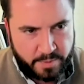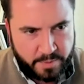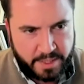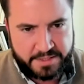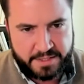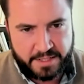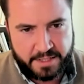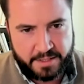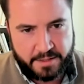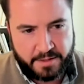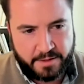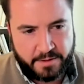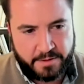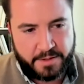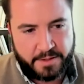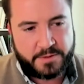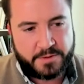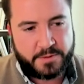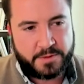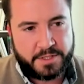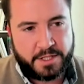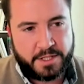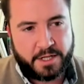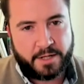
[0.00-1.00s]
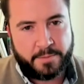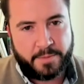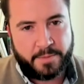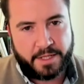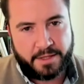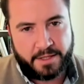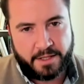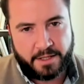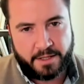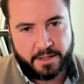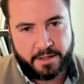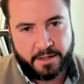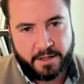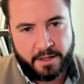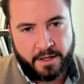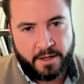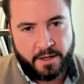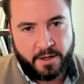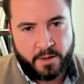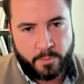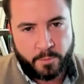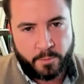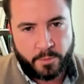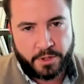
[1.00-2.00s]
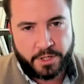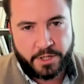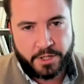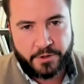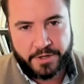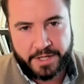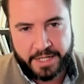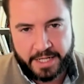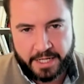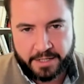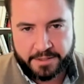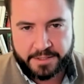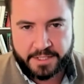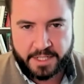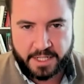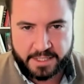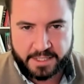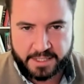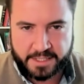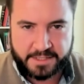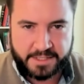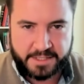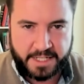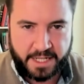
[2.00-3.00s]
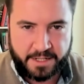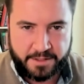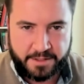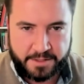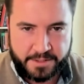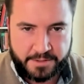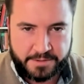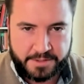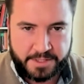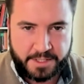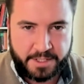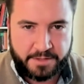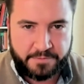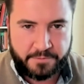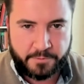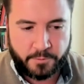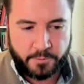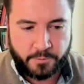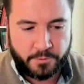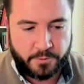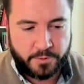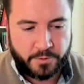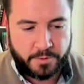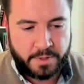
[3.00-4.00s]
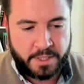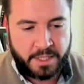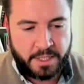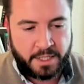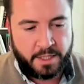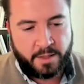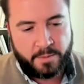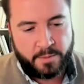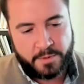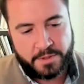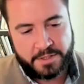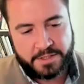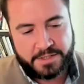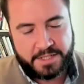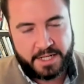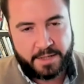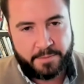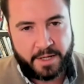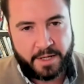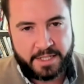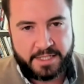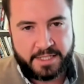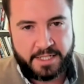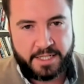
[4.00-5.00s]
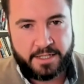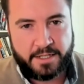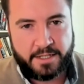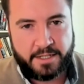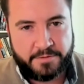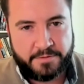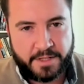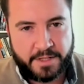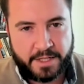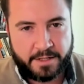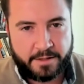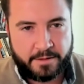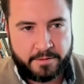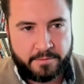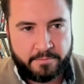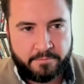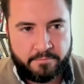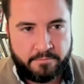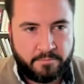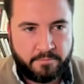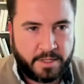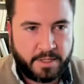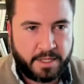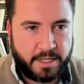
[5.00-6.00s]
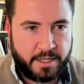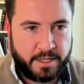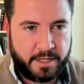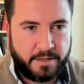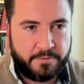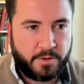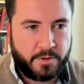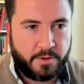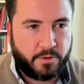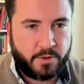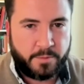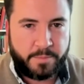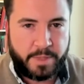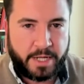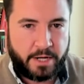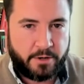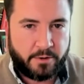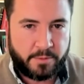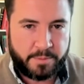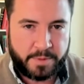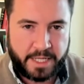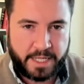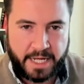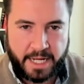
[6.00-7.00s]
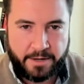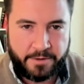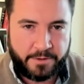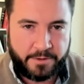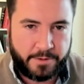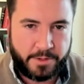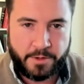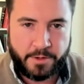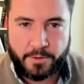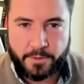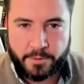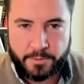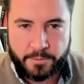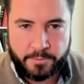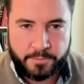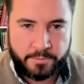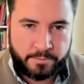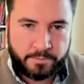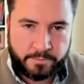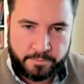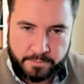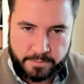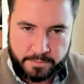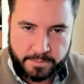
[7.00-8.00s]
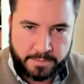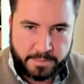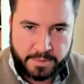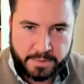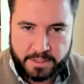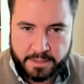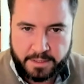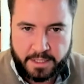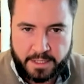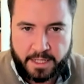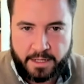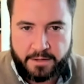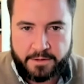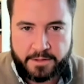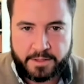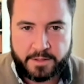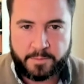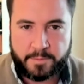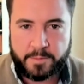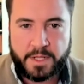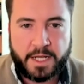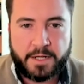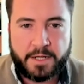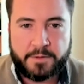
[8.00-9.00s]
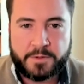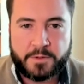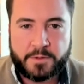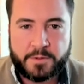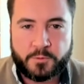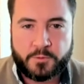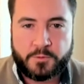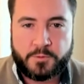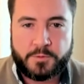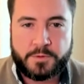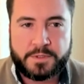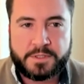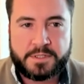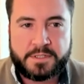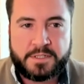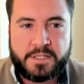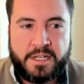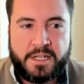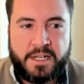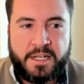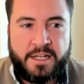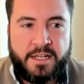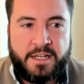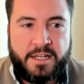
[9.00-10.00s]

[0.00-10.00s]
Basically, th this was talking about the mercury and air toxic standard. So it's a different rule, but the same idea of like, if you own a power plant, how do you know how to comply with the rules?